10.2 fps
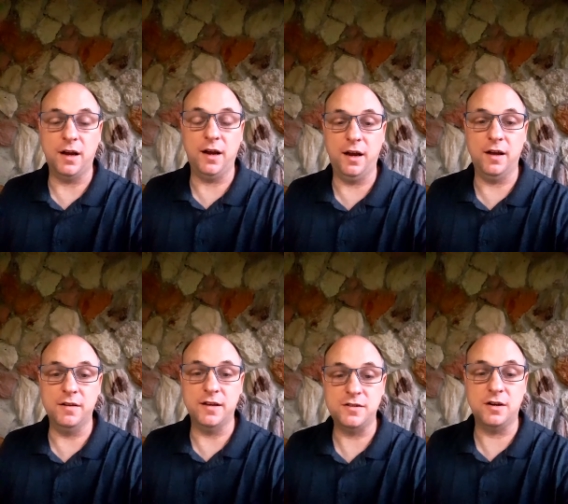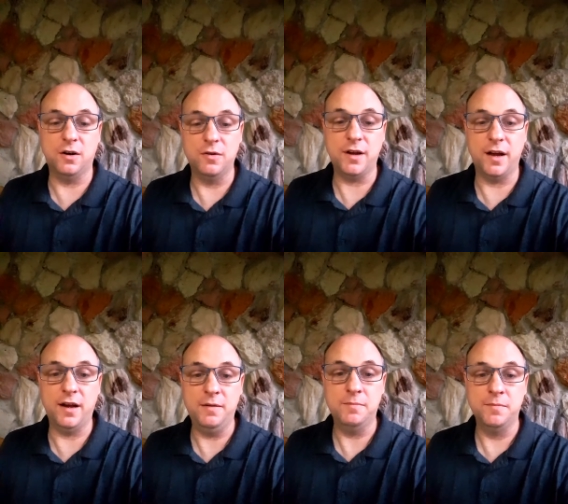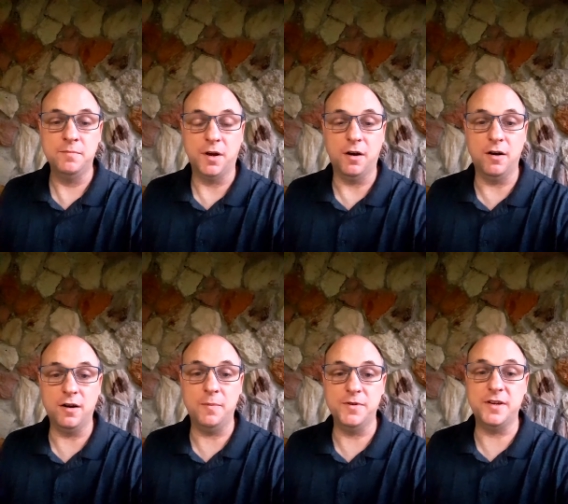And they said, okay. Hung
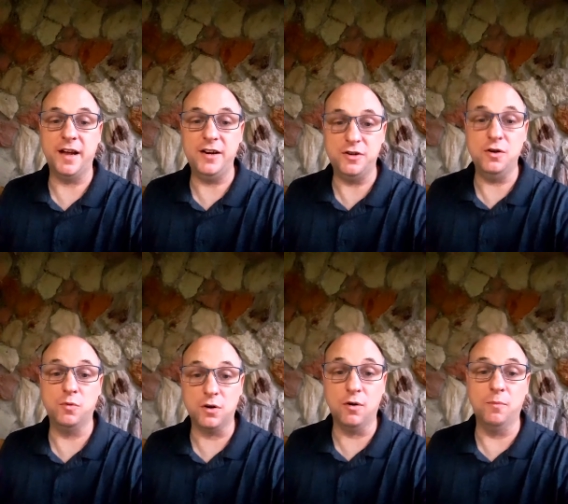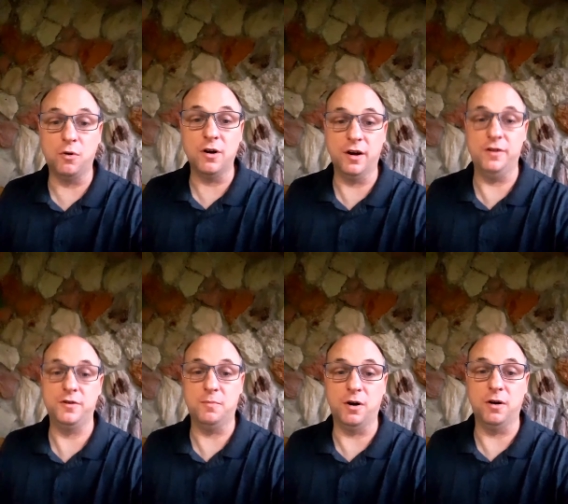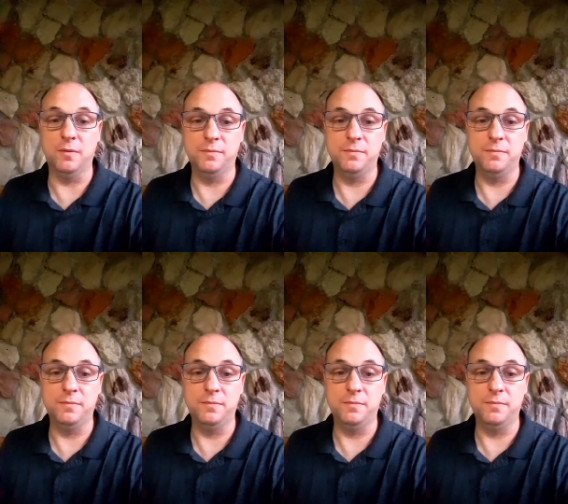up and said, hey, dude, we're going boar hunting tomorrow.